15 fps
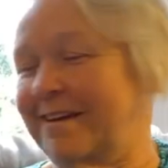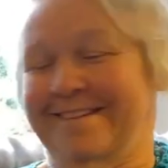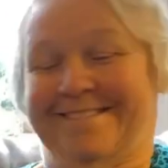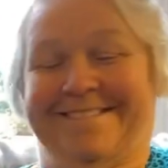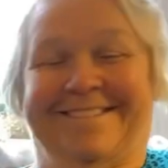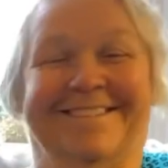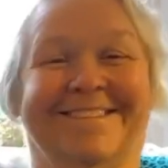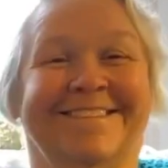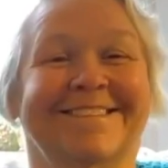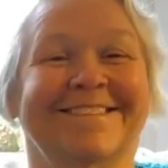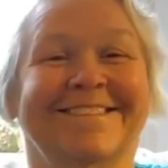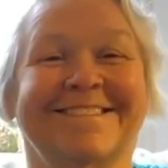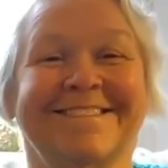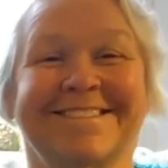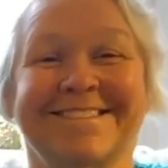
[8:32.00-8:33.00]

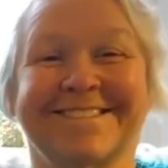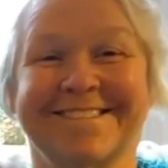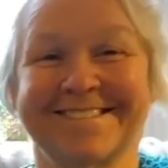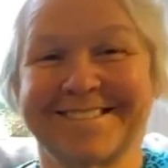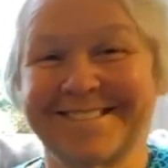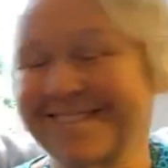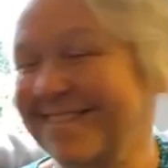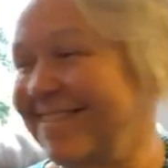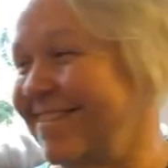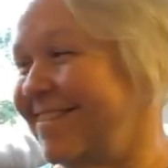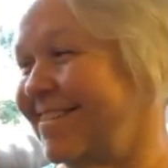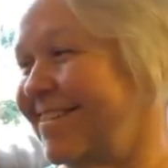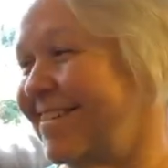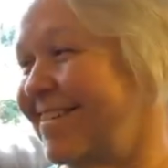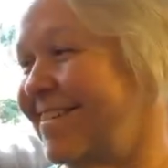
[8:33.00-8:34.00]

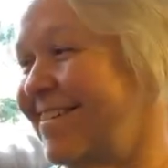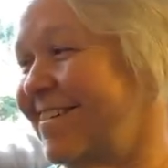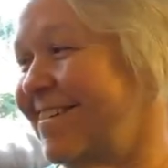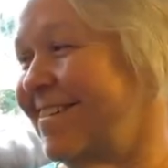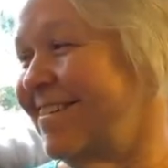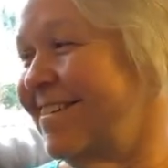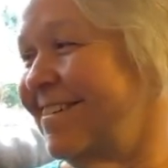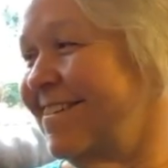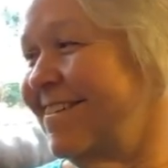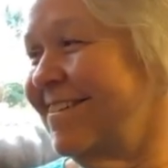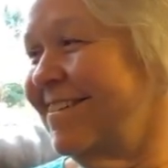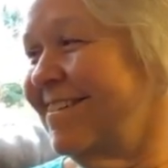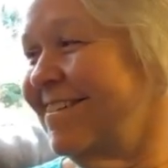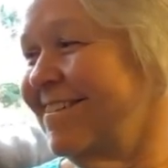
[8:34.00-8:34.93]
The person shown says nothing.